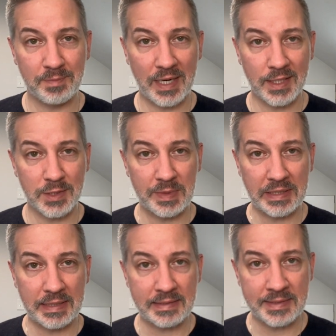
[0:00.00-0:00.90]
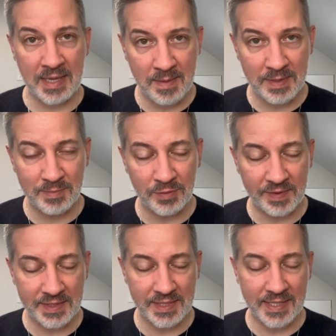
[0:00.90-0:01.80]
My husband likes zombie
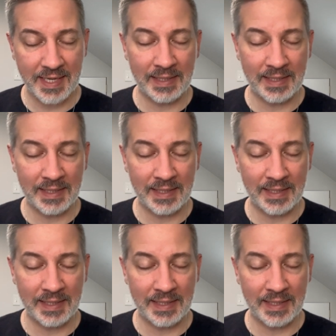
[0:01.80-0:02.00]
movies and they